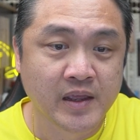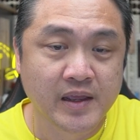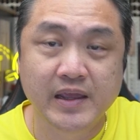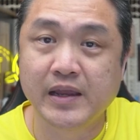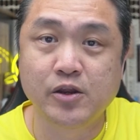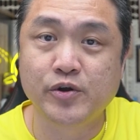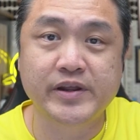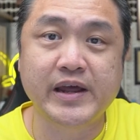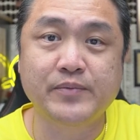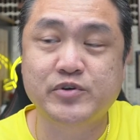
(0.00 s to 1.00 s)
he
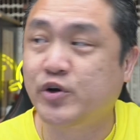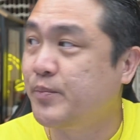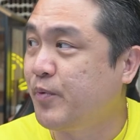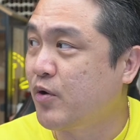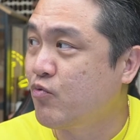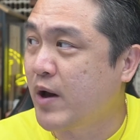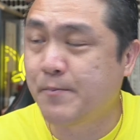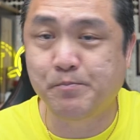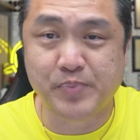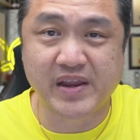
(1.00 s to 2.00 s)
loaded up
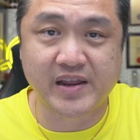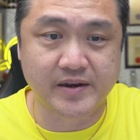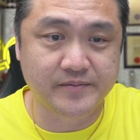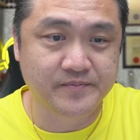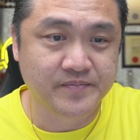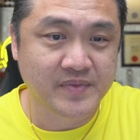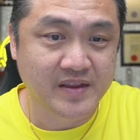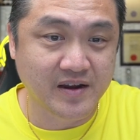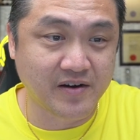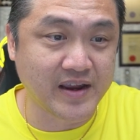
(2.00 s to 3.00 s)
3.1 billion,
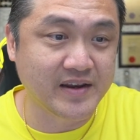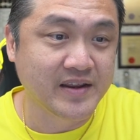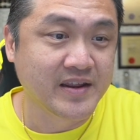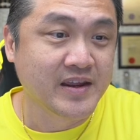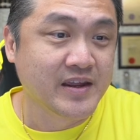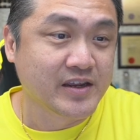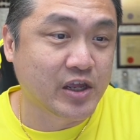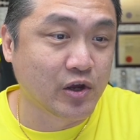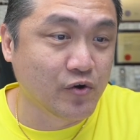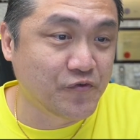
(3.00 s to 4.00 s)
all right.
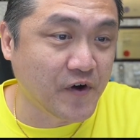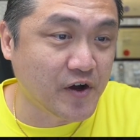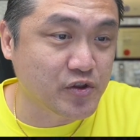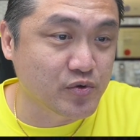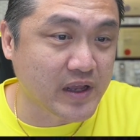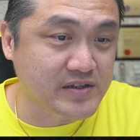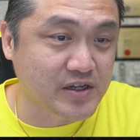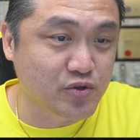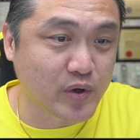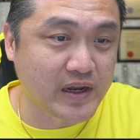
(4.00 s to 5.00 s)
Q4
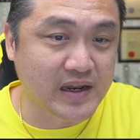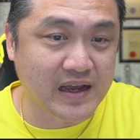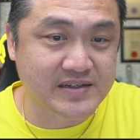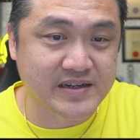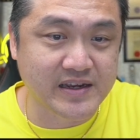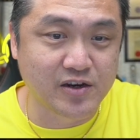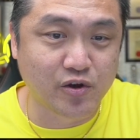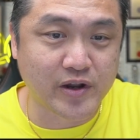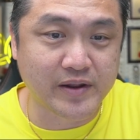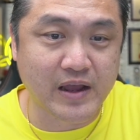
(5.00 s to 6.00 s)
2020 last year
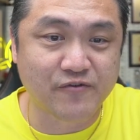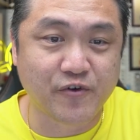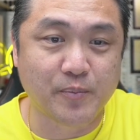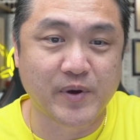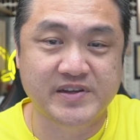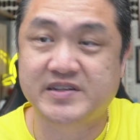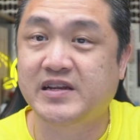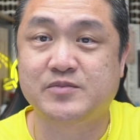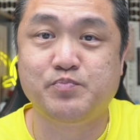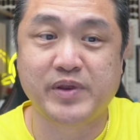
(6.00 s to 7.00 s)
loaded up
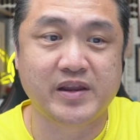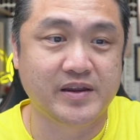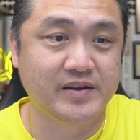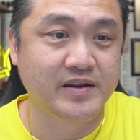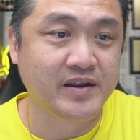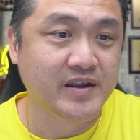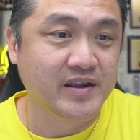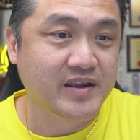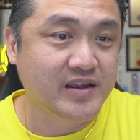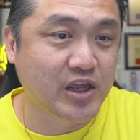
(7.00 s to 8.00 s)
4.6 billion.
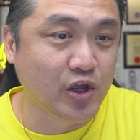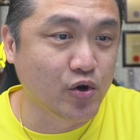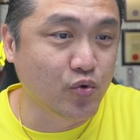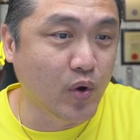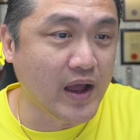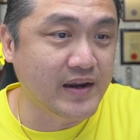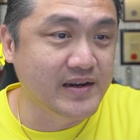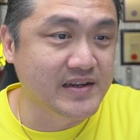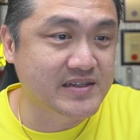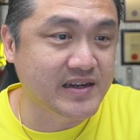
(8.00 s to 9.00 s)

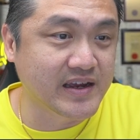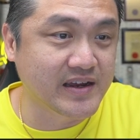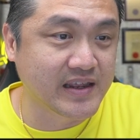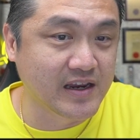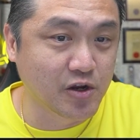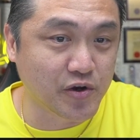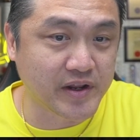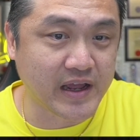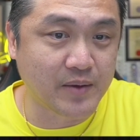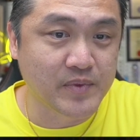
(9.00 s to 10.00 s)
Q1 this year he
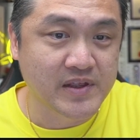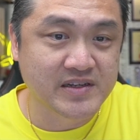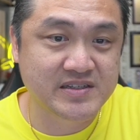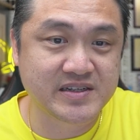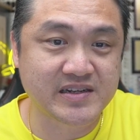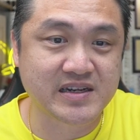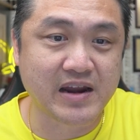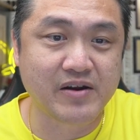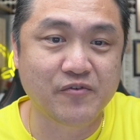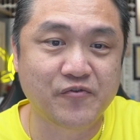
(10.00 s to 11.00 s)
loaded up
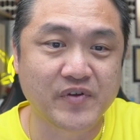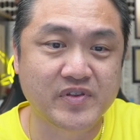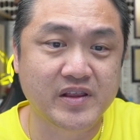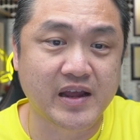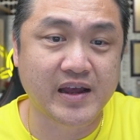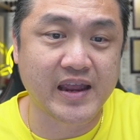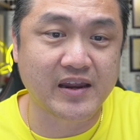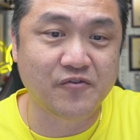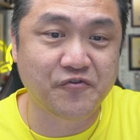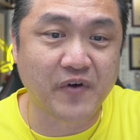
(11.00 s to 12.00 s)

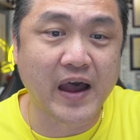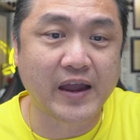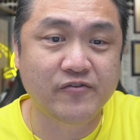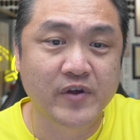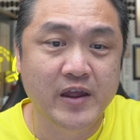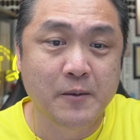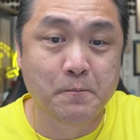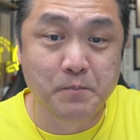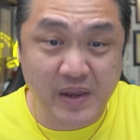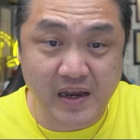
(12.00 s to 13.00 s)
685
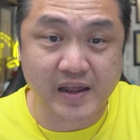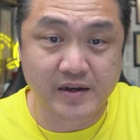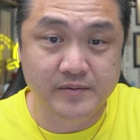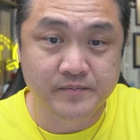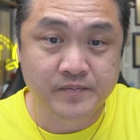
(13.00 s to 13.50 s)
million.